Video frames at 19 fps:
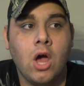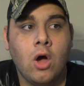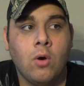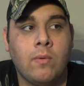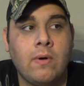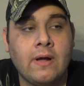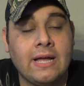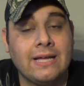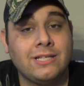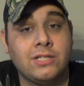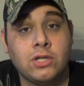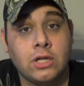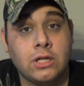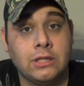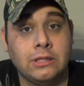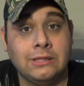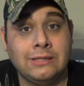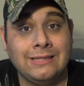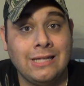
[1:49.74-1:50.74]
Well guys,
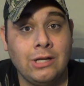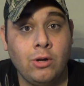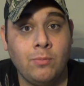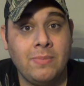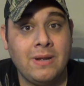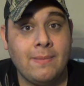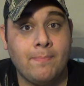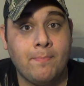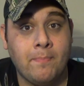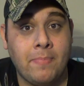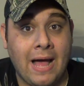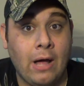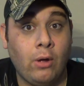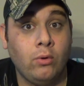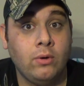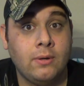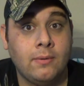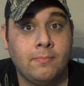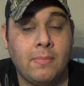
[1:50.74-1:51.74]
a little bit
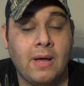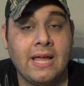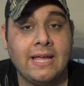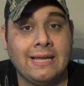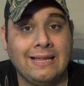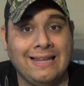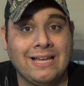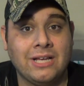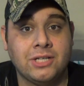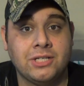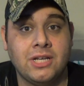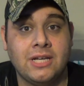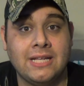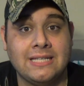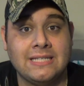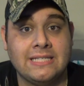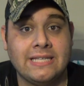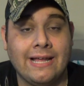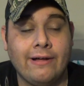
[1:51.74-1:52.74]
about my collection
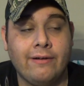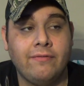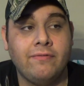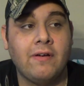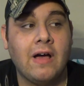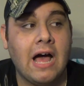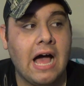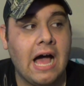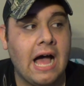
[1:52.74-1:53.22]
itself.